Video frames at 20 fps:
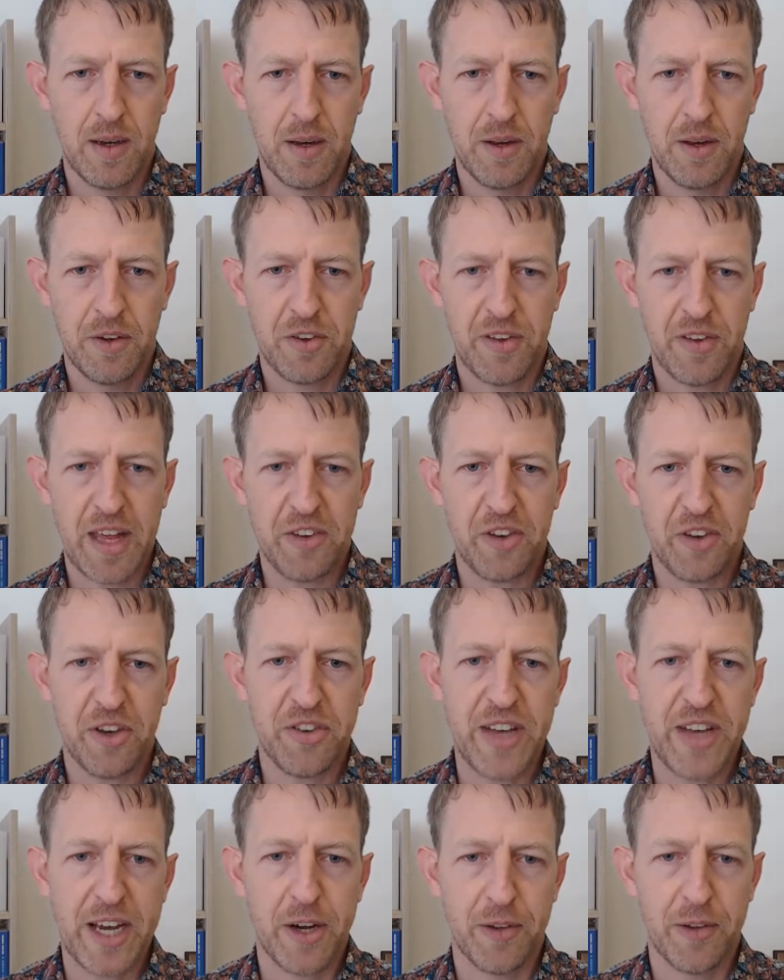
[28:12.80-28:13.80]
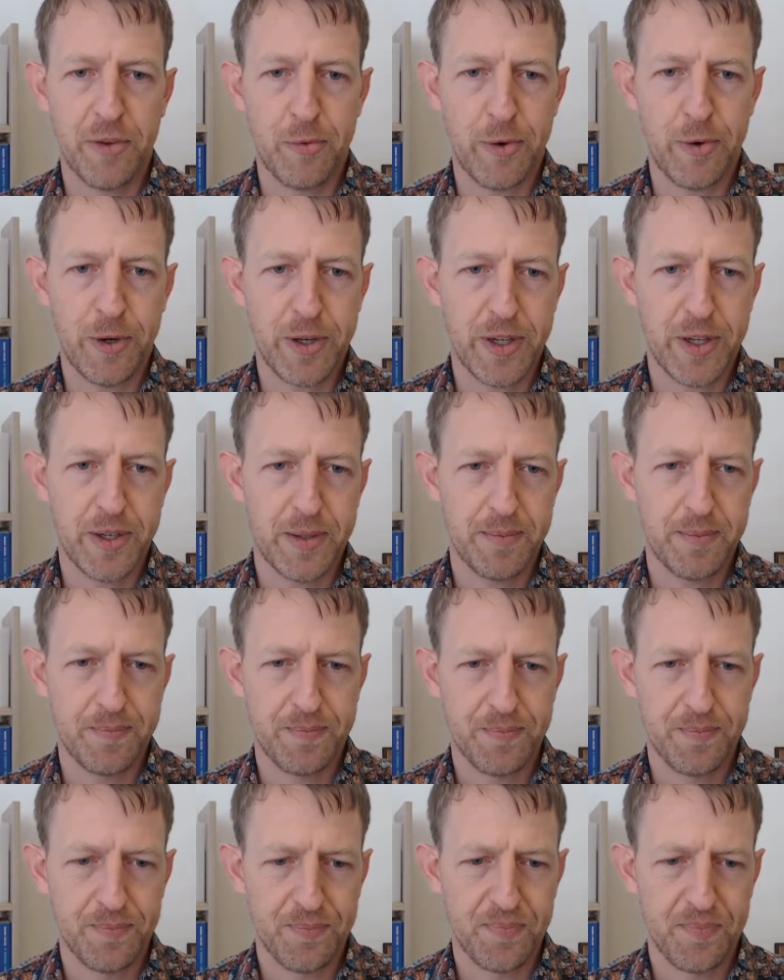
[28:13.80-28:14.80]
So that's an attack on the rook,
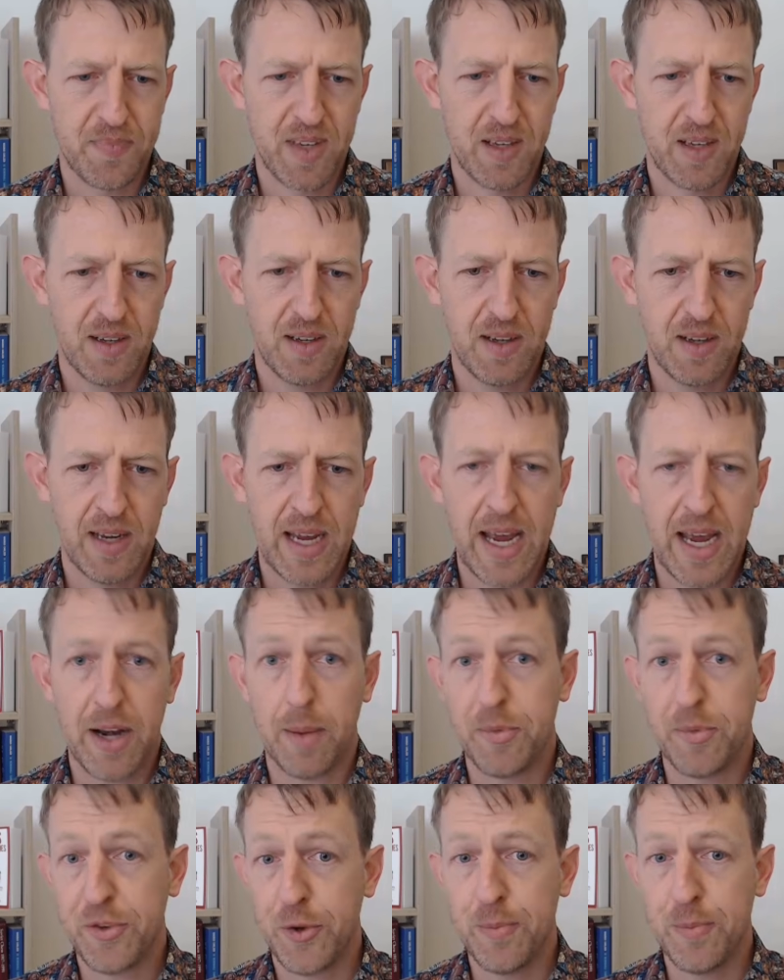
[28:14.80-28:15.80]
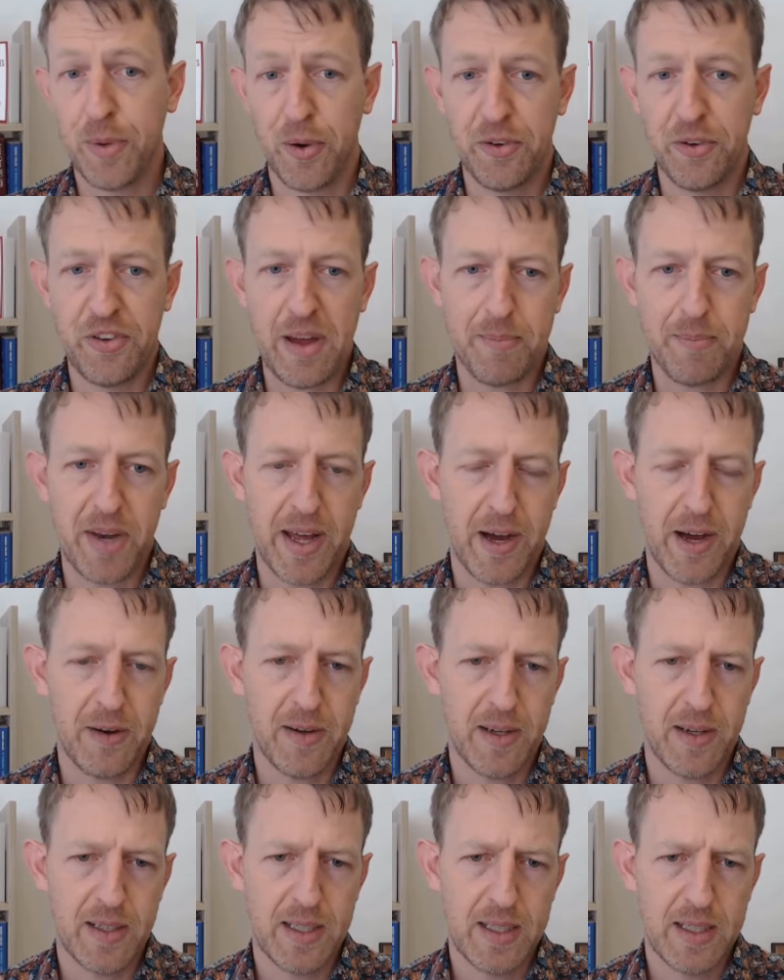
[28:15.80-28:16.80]
and I'm 2 pawns up now,
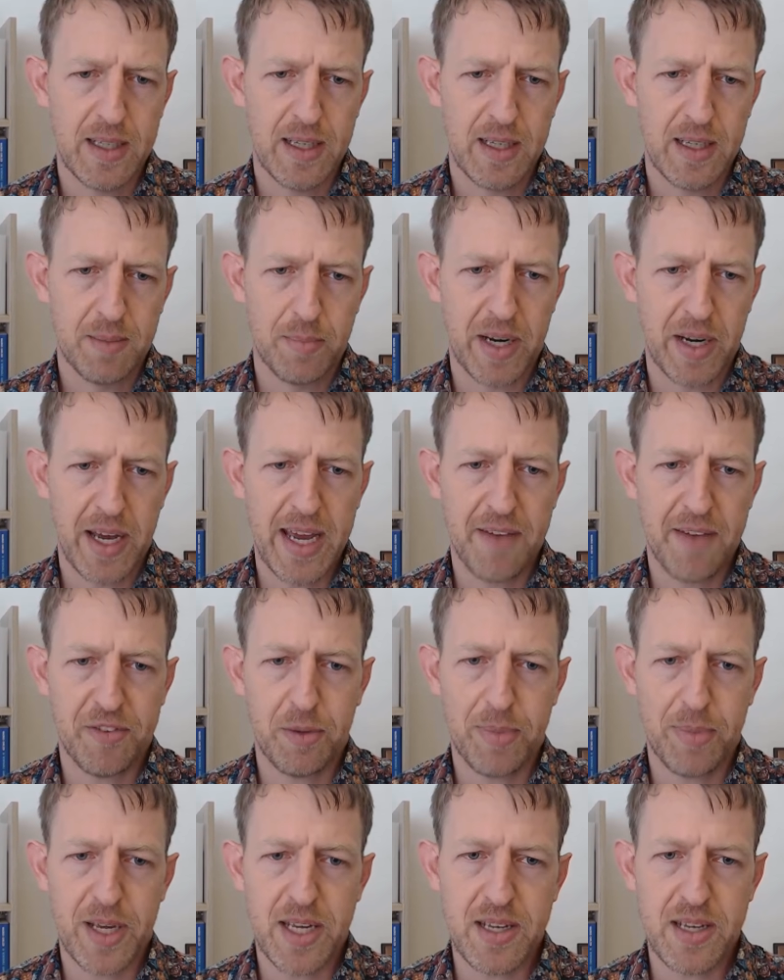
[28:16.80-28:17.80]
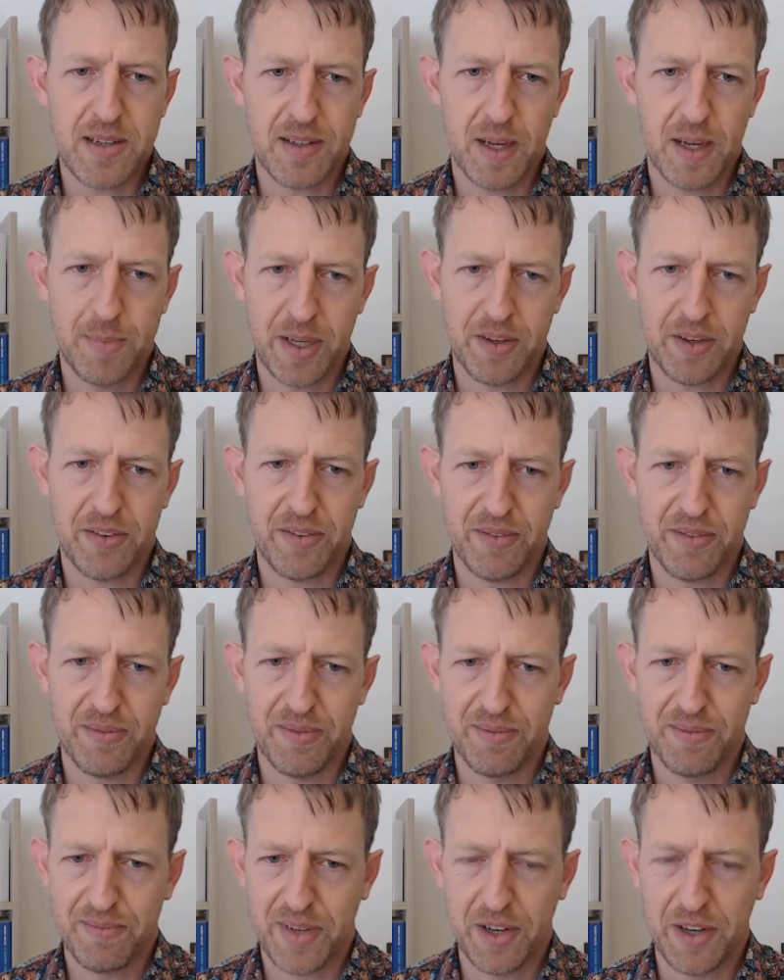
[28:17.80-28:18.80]
but I have to be a bit
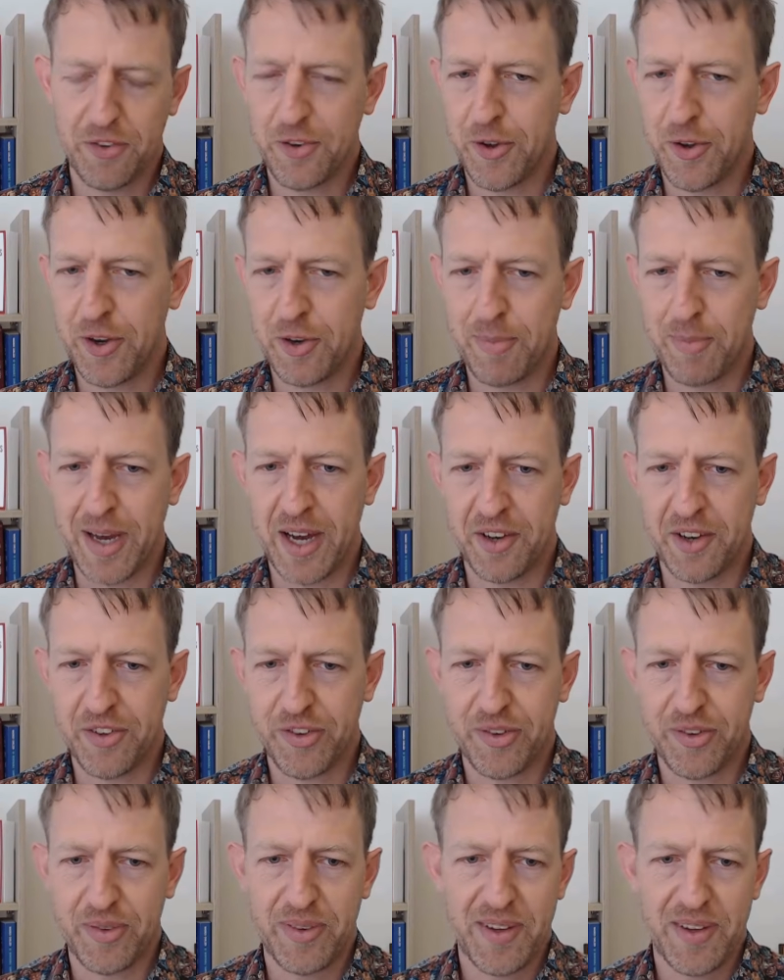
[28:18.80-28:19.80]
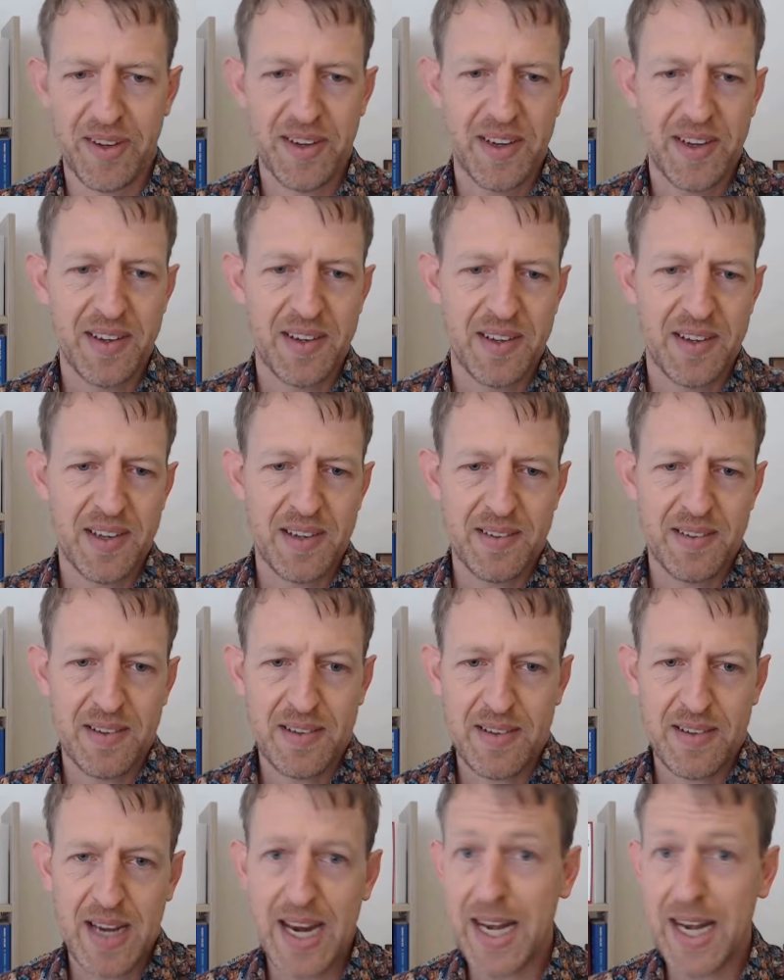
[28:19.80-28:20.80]
concerned about
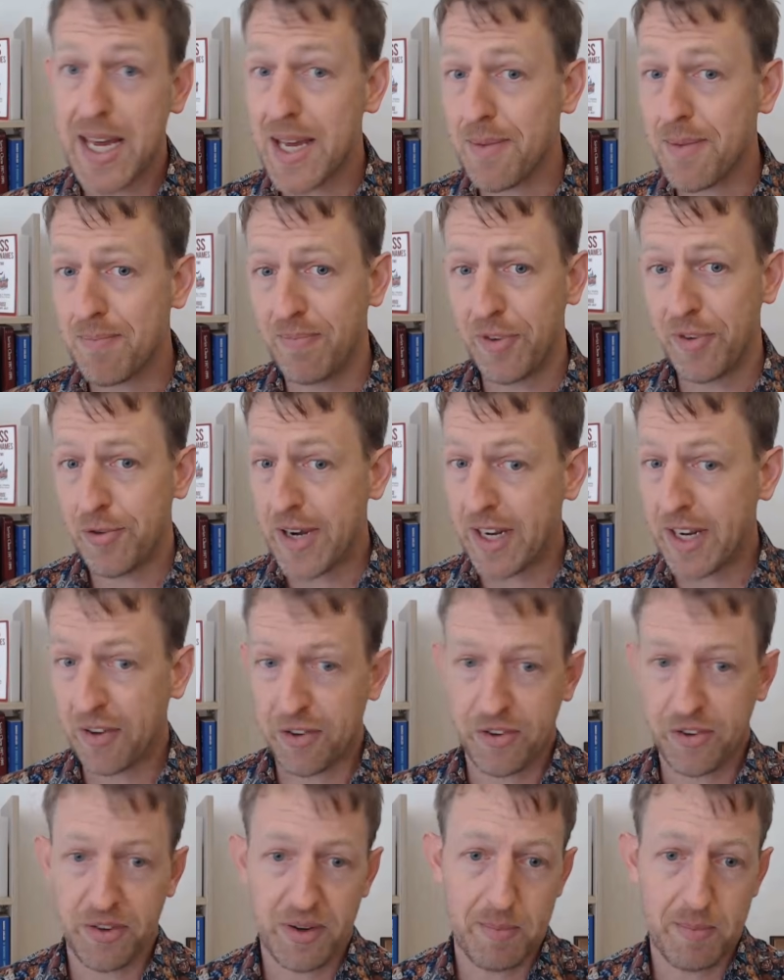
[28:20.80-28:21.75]
any tricks.